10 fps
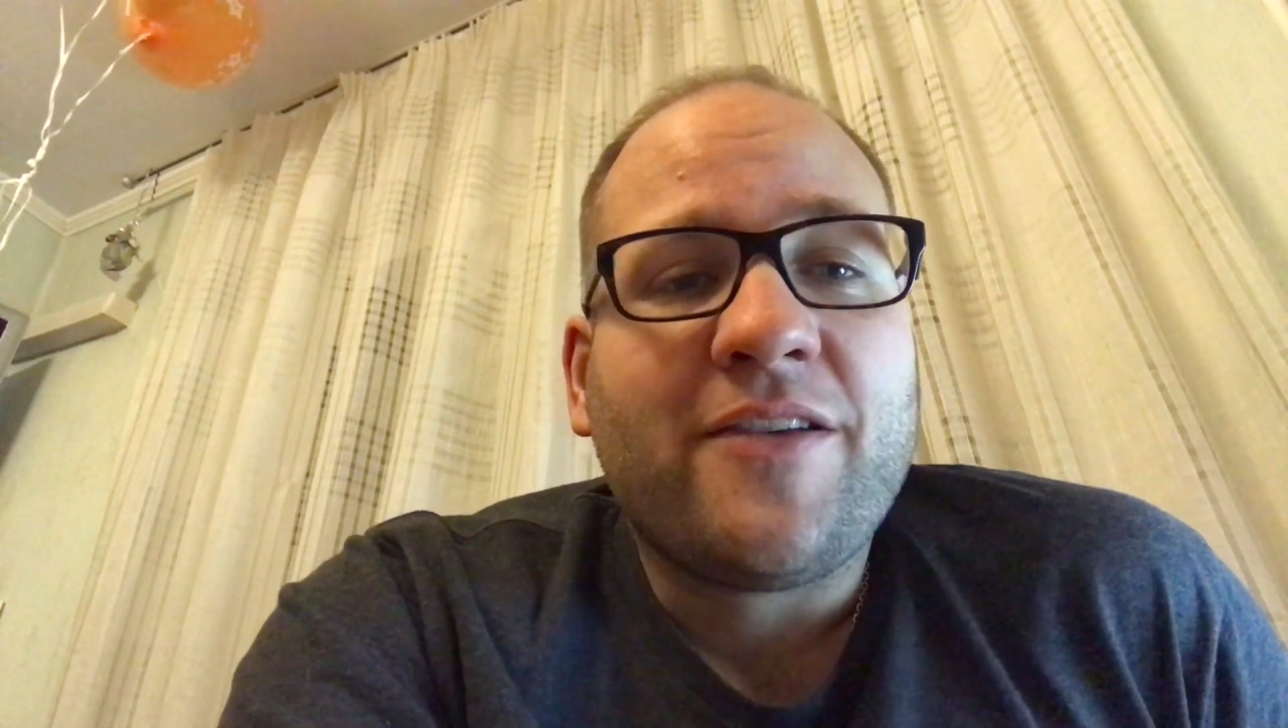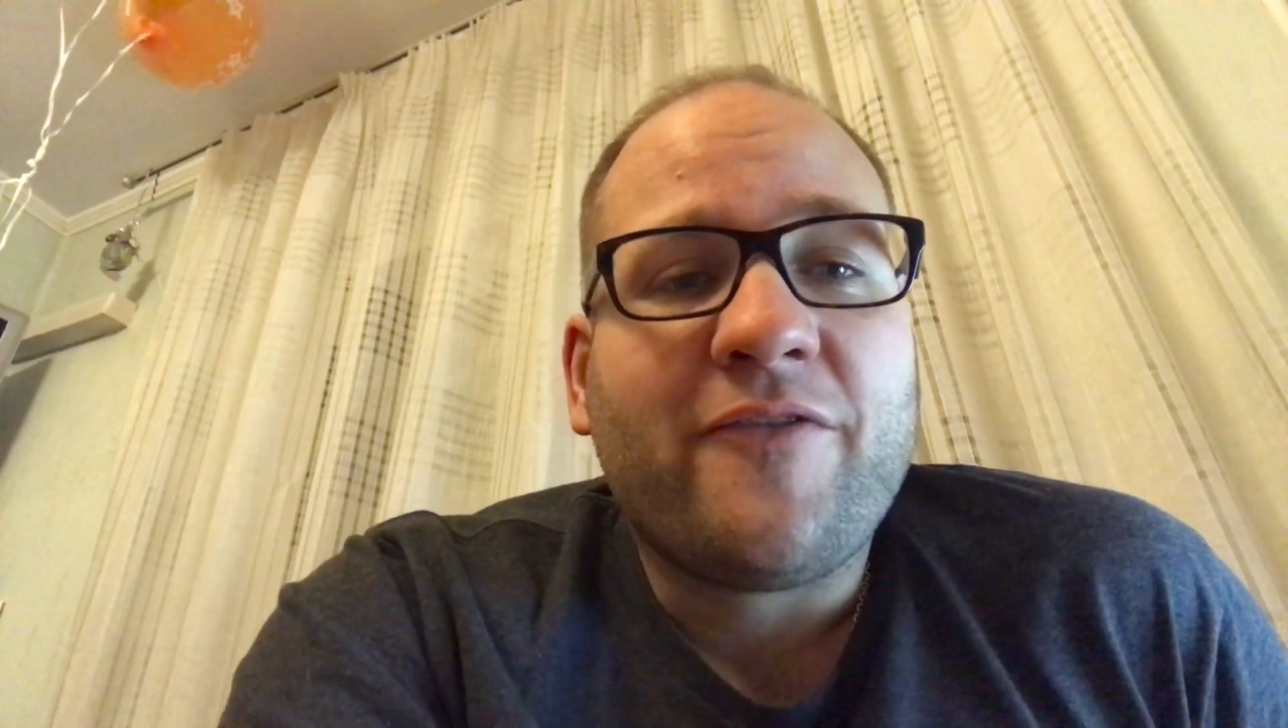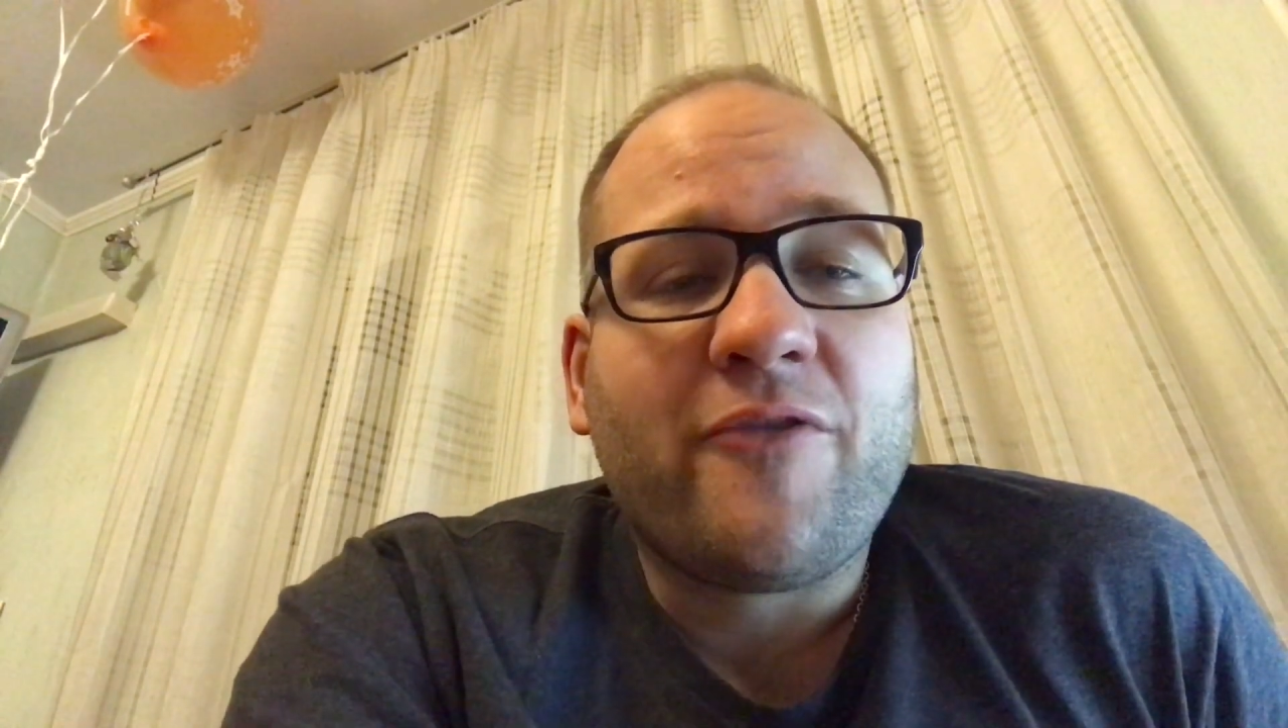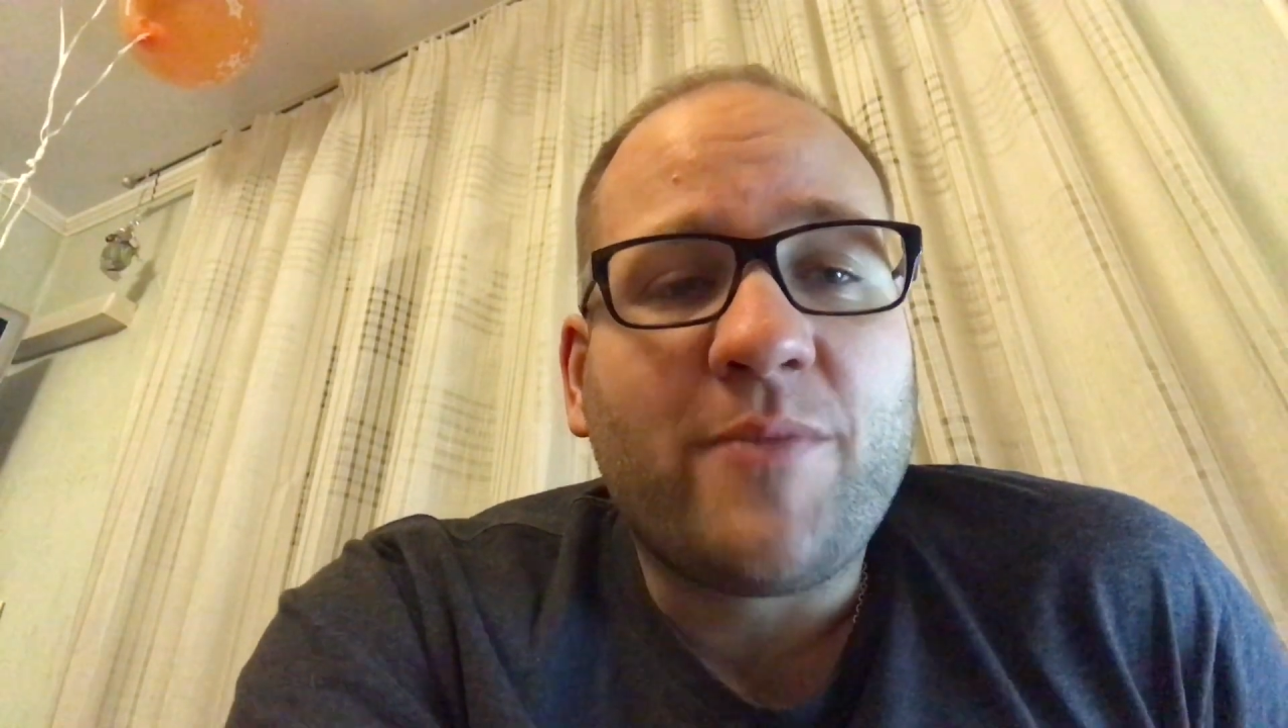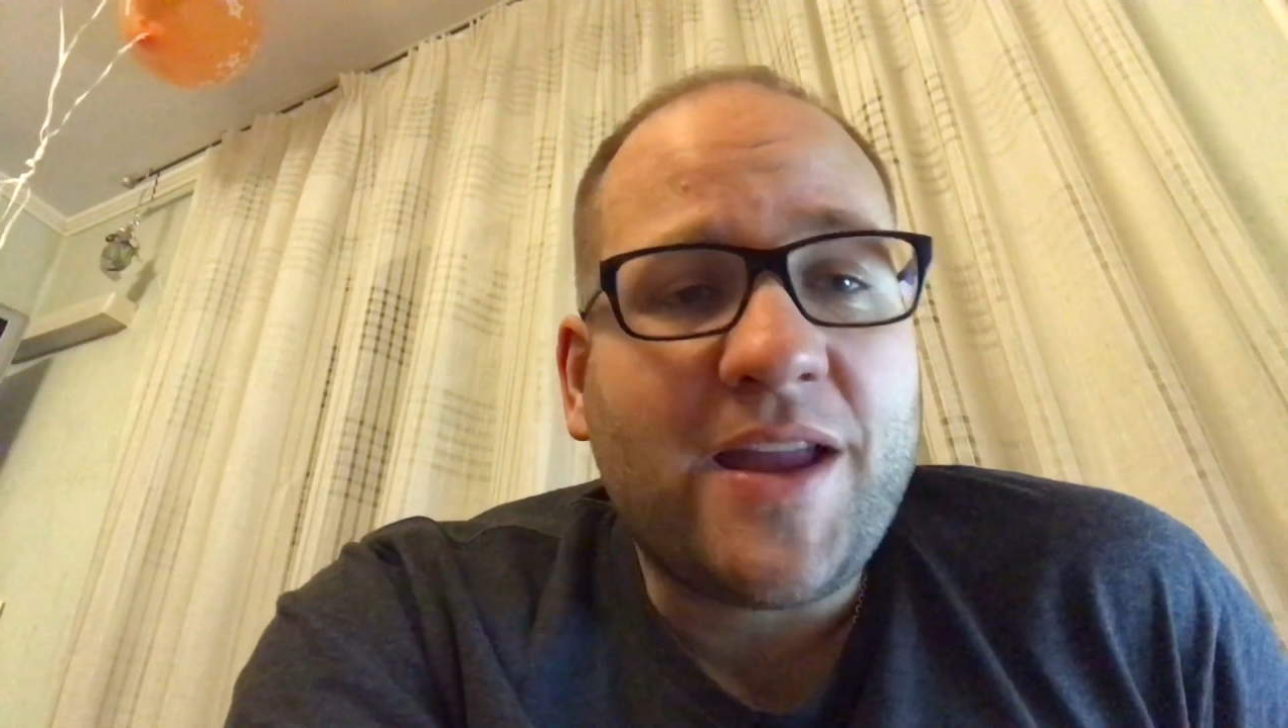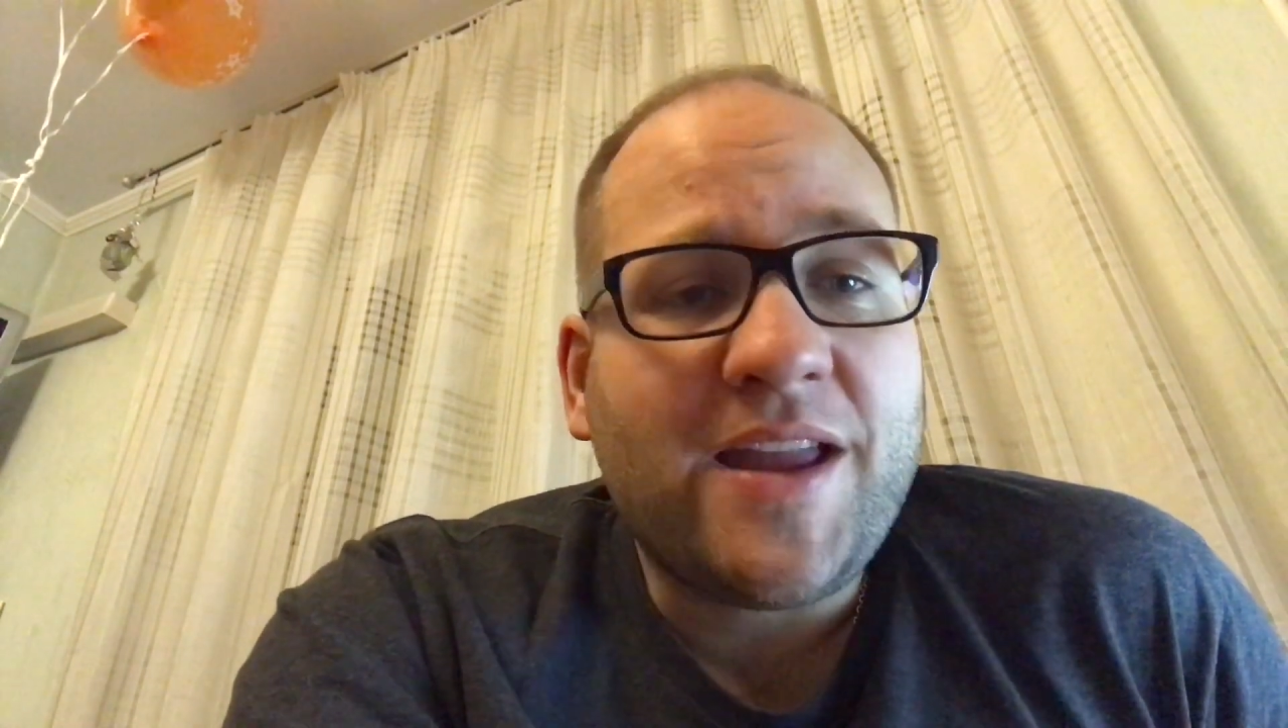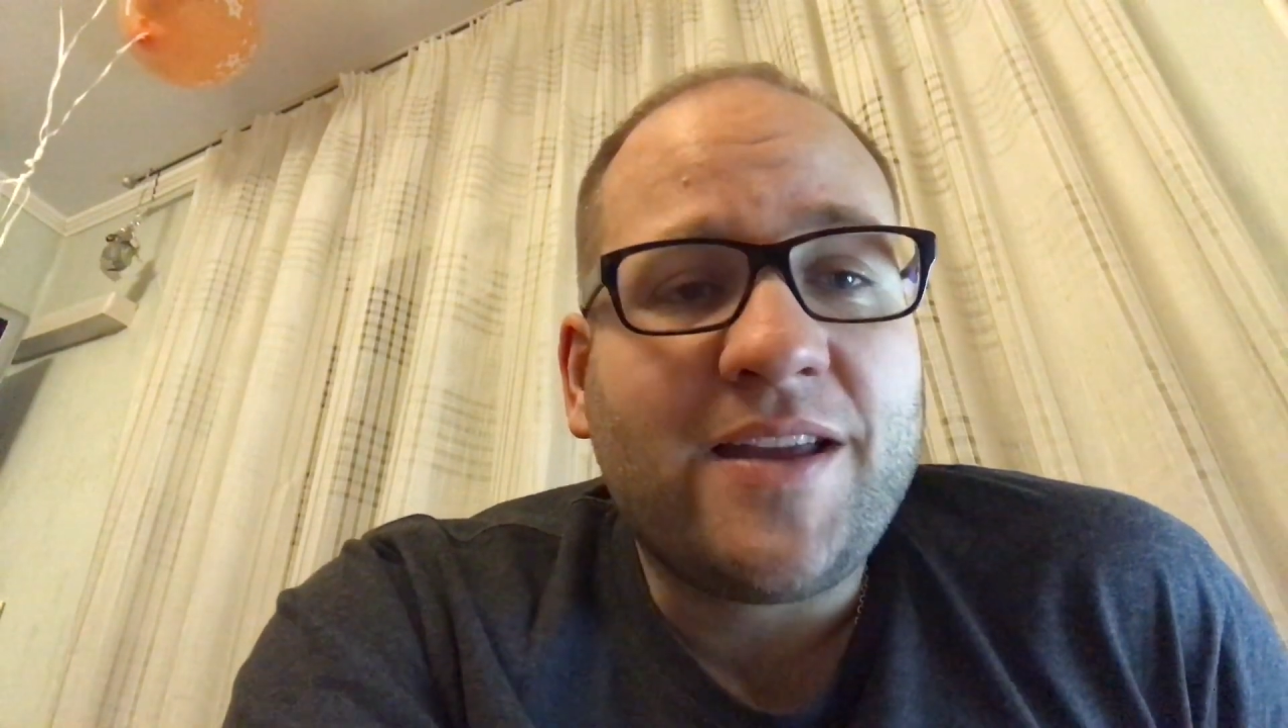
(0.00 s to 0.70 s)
for me